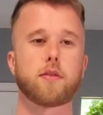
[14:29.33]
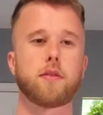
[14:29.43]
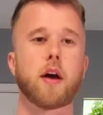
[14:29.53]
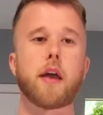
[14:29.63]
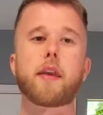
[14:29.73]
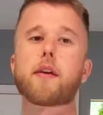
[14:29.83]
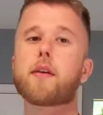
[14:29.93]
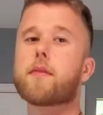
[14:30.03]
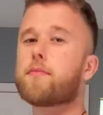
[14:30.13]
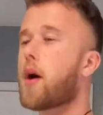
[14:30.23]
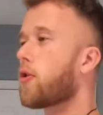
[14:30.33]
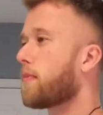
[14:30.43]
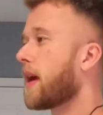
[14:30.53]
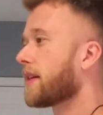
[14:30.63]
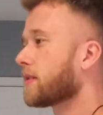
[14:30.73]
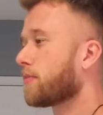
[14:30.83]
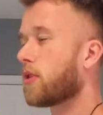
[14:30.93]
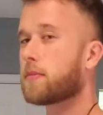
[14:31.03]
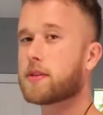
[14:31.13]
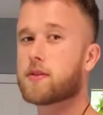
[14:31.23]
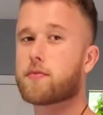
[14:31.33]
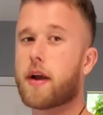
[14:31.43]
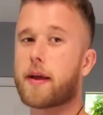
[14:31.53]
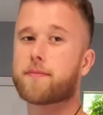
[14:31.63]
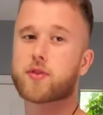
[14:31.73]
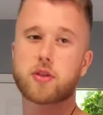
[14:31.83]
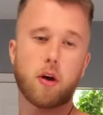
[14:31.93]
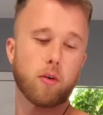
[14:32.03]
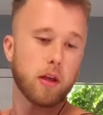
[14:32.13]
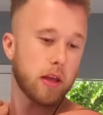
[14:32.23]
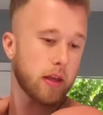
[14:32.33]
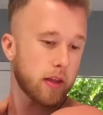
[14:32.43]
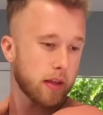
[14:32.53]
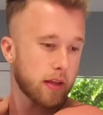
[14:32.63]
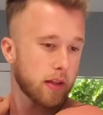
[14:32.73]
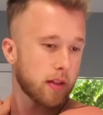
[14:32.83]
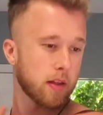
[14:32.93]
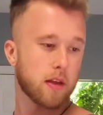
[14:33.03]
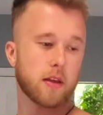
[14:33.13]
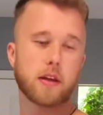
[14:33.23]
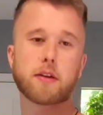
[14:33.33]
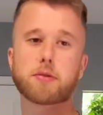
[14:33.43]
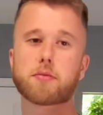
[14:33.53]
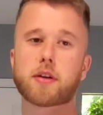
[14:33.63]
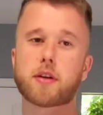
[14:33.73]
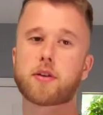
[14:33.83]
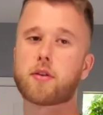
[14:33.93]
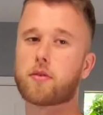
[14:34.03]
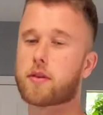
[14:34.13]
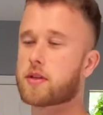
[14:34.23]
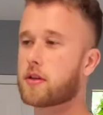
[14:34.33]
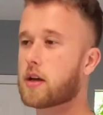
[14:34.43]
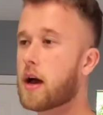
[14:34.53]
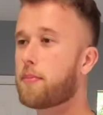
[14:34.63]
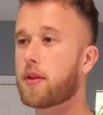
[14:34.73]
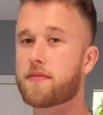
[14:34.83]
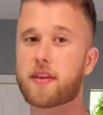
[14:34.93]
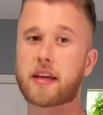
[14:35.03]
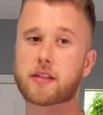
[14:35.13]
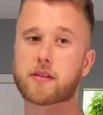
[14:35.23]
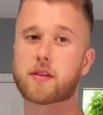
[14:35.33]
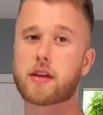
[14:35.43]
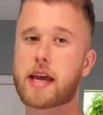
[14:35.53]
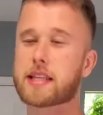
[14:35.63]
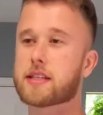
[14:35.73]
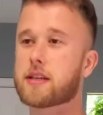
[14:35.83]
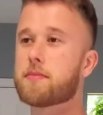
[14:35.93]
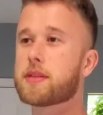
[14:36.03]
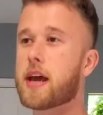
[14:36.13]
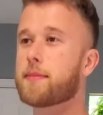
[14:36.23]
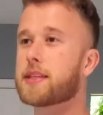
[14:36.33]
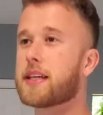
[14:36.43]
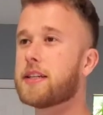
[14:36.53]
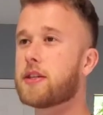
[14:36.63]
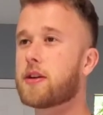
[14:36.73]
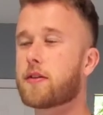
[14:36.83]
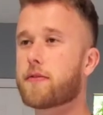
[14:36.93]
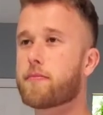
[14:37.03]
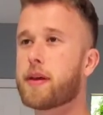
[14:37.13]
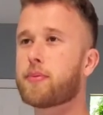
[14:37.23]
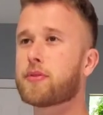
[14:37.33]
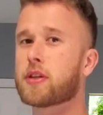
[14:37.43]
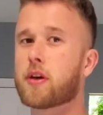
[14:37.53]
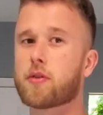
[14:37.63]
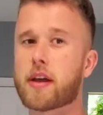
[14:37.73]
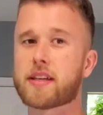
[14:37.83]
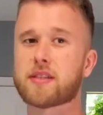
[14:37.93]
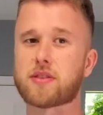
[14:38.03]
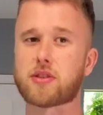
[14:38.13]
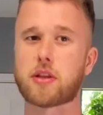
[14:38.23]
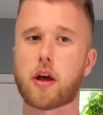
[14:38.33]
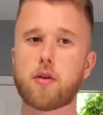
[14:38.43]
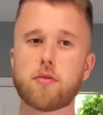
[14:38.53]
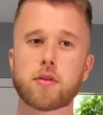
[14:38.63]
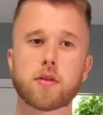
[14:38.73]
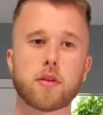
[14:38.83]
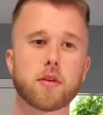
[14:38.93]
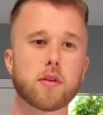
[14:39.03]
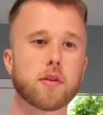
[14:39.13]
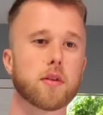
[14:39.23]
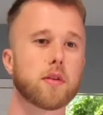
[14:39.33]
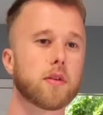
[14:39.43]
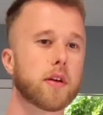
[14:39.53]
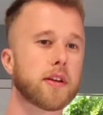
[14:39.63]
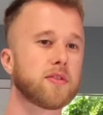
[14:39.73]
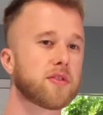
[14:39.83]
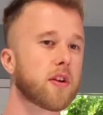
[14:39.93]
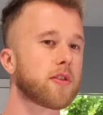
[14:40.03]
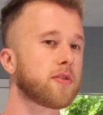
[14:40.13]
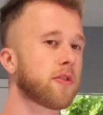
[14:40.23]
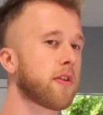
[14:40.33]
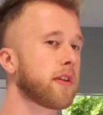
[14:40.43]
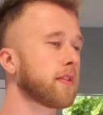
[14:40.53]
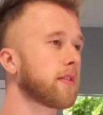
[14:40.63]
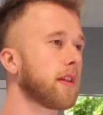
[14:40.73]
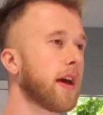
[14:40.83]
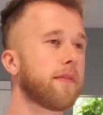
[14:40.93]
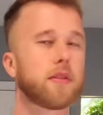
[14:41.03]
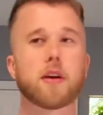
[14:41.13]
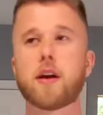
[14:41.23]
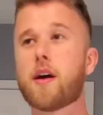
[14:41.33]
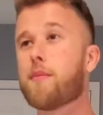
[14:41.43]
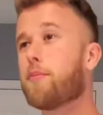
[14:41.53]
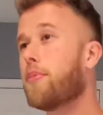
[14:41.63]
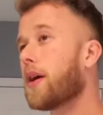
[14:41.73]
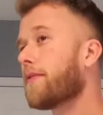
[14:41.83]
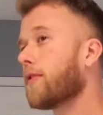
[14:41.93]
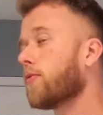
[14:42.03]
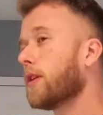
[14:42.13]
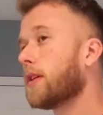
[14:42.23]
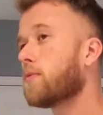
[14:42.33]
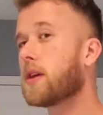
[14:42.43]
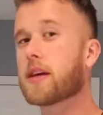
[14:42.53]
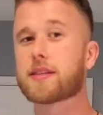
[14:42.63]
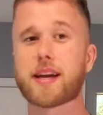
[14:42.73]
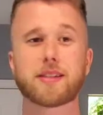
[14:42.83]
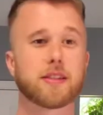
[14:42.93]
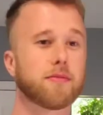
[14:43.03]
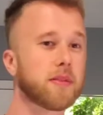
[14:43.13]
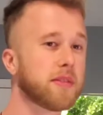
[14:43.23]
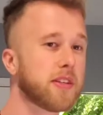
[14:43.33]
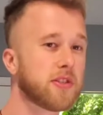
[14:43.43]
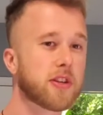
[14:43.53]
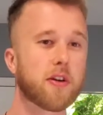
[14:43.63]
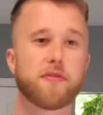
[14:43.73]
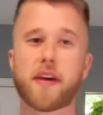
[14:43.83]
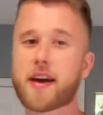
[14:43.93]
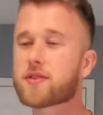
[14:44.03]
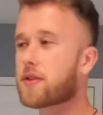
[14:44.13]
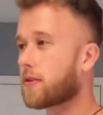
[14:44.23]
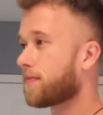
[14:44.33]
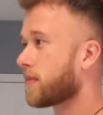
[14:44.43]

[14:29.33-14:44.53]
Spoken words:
Done. Both bands pulling me to the right. So here's what we're gonna do. There's a couple of things. It's sometimes easier for people to go nice and slow and just start turning to the left. But if you're really weak, it's actually sometimes easier to go faster.